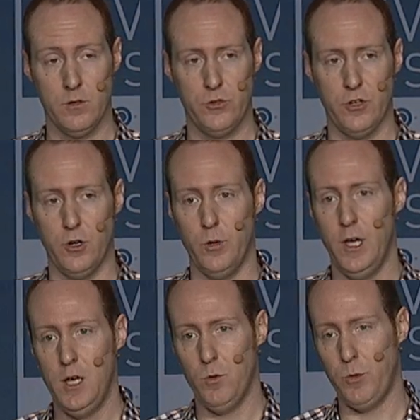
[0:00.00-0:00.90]
So
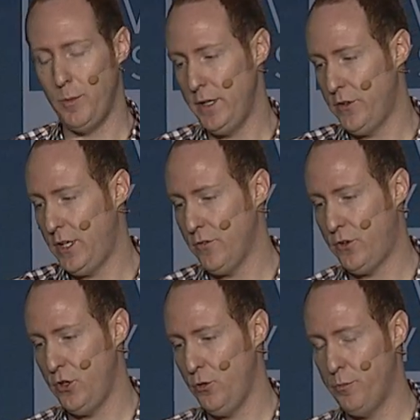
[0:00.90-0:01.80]
when we made the
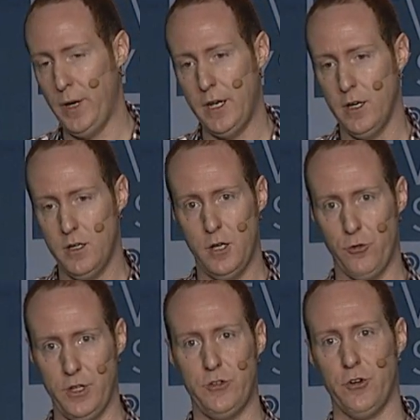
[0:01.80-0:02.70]
TF2 beta and
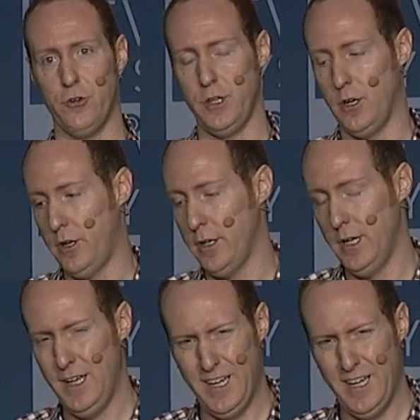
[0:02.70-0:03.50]
released it early on,